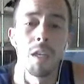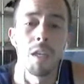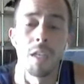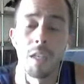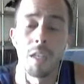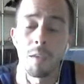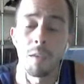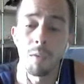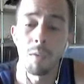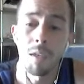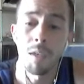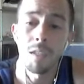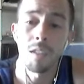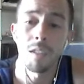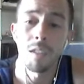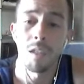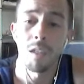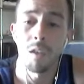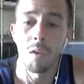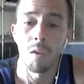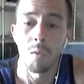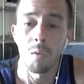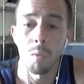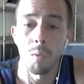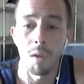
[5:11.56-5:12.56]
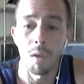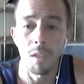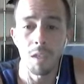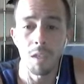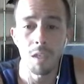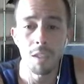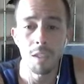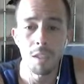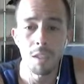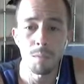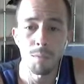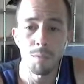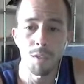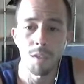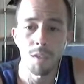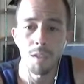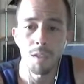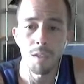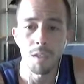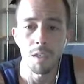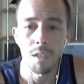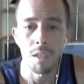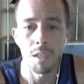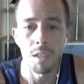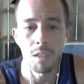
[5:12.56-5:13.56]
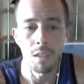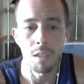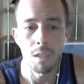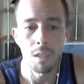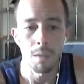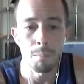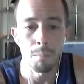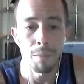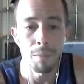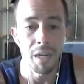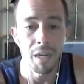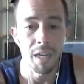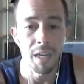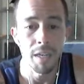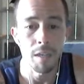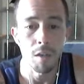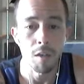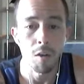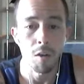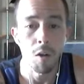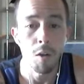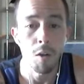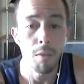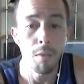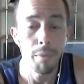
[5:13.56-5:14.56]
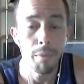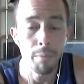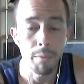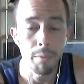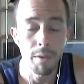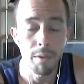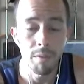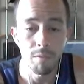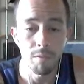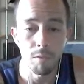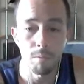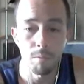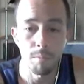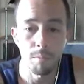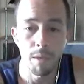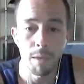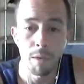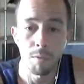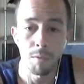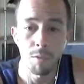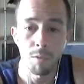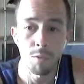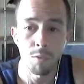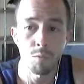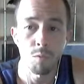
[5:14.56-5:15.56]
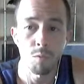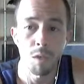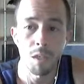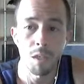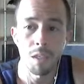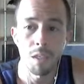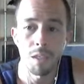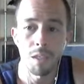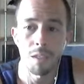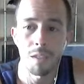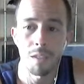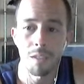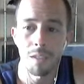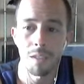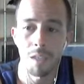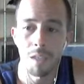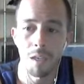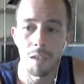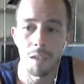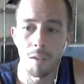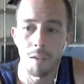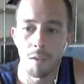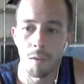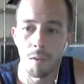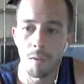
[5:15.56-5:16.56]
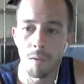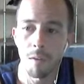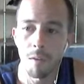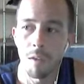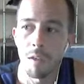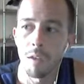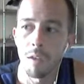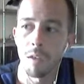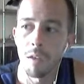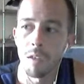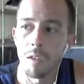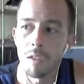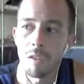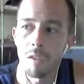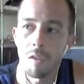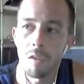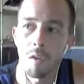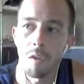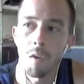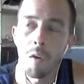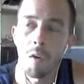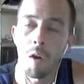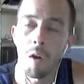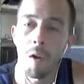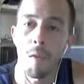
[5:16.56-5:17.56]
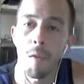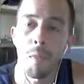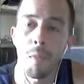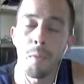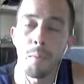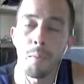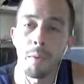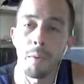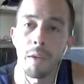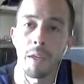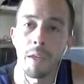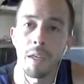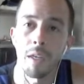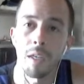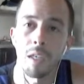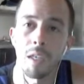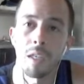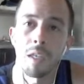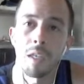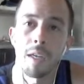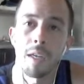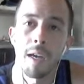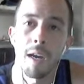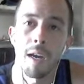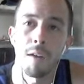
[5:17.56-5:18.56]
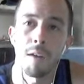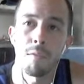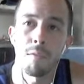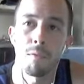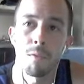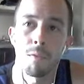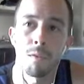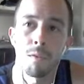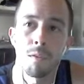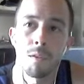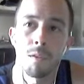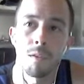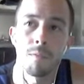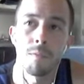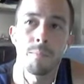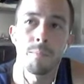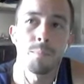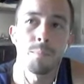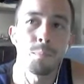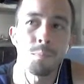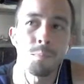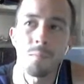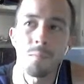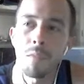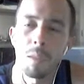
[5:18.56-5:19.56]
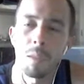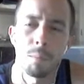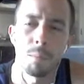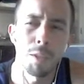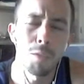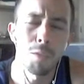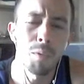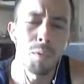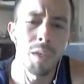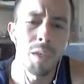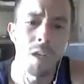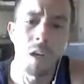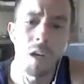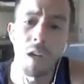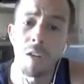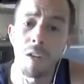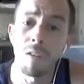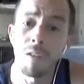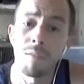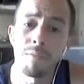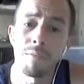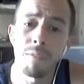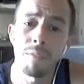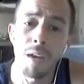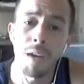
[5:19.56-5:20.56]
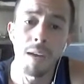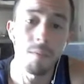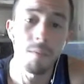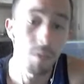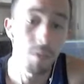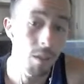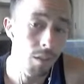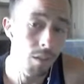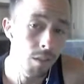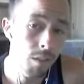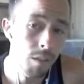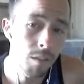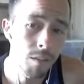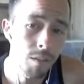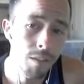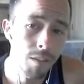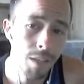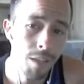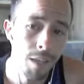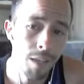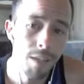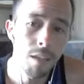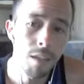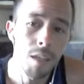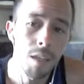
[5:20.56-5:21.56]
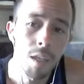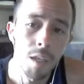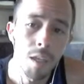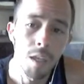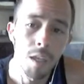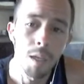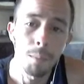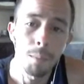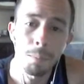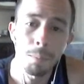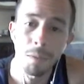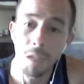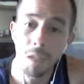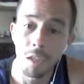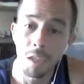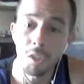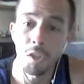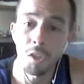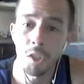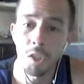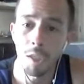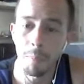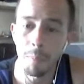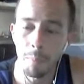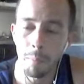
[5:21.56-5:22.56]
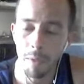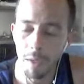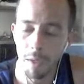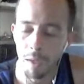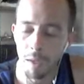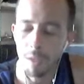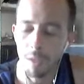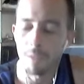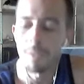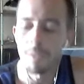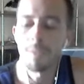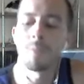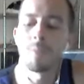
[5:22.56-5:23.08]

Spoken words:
Anyways, one customer ended up buying all three of them. I was running a sale, so all three he got for between 105 and 110 plus shipping.